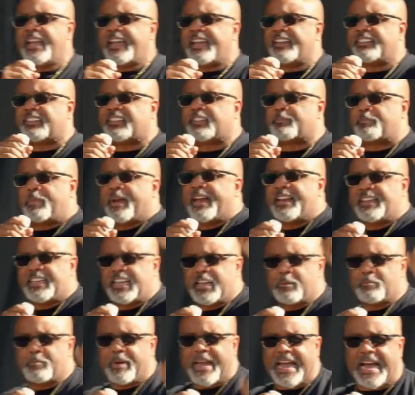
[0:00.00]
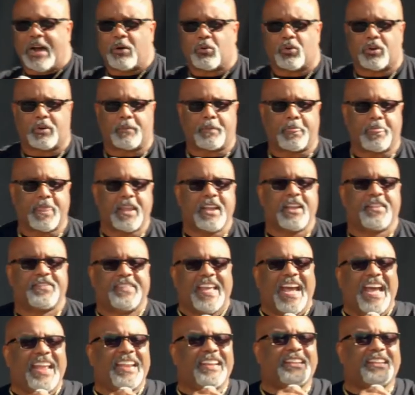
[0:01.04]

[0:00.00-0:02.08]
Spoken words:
in spending power. That